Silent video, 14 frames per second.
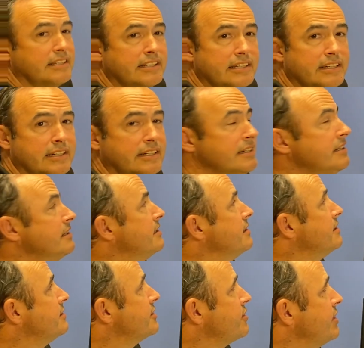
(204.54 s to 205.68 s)
the
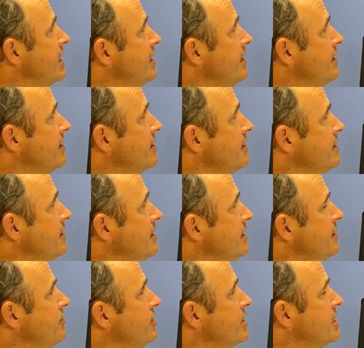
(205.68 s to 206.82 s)
screen here,
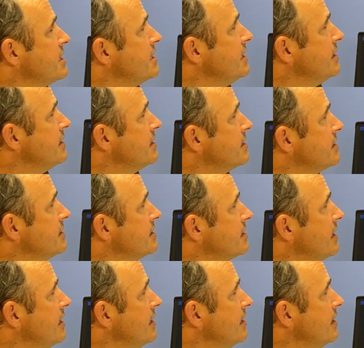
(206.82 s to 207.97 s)
you can see this is
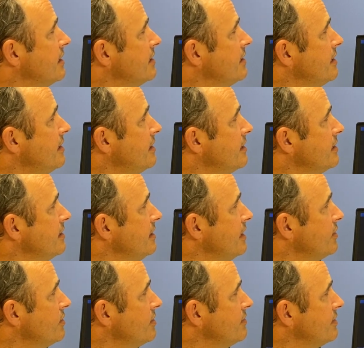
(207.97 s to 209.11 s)
a
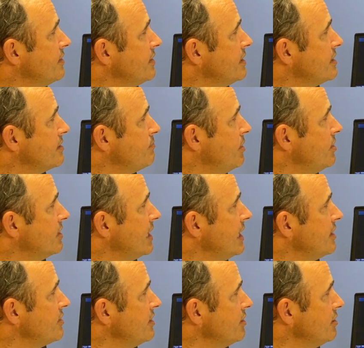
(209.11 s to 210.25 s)
needle, a very small
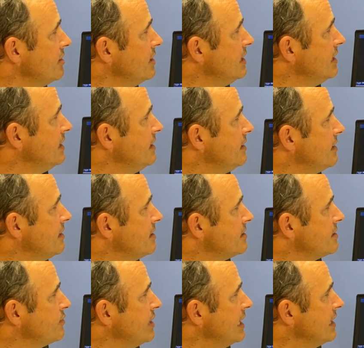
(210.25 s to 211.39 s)
gauge needle. This
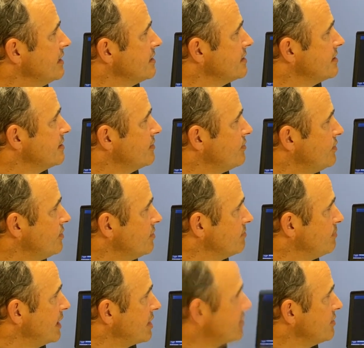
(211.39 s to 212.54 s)
screen is, the full
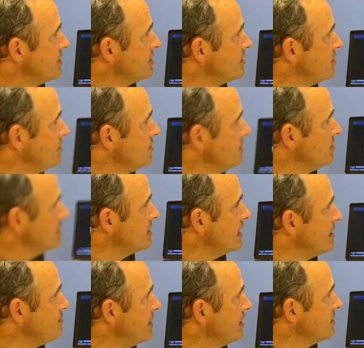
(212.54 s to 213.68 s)
picture is 2
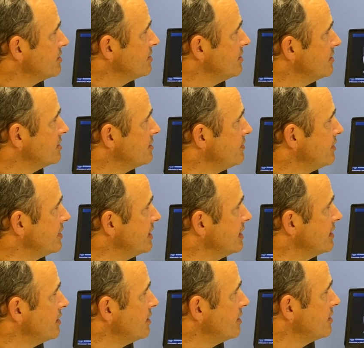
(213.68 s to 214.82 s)
centimeters, so it's a very
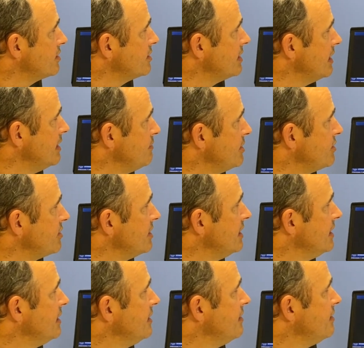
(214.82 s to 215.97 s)
enlarged image.
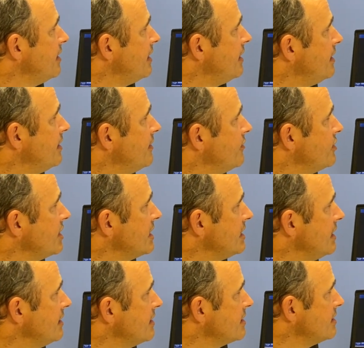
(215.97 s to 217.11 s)
So you can
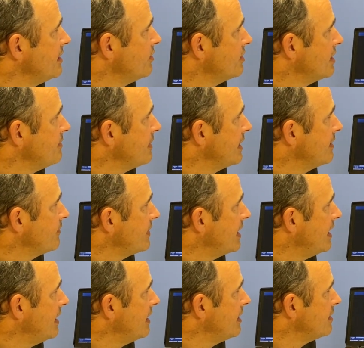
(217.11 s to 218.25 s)
see this needle coming,
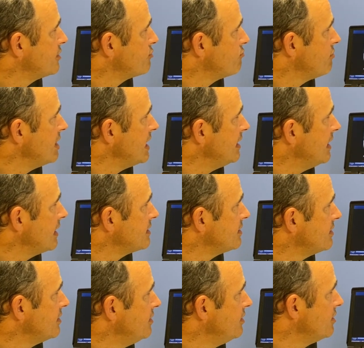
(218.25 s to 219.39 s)
and it's right next to
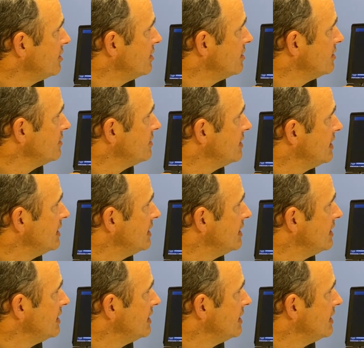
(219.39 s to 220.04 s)
the nerve.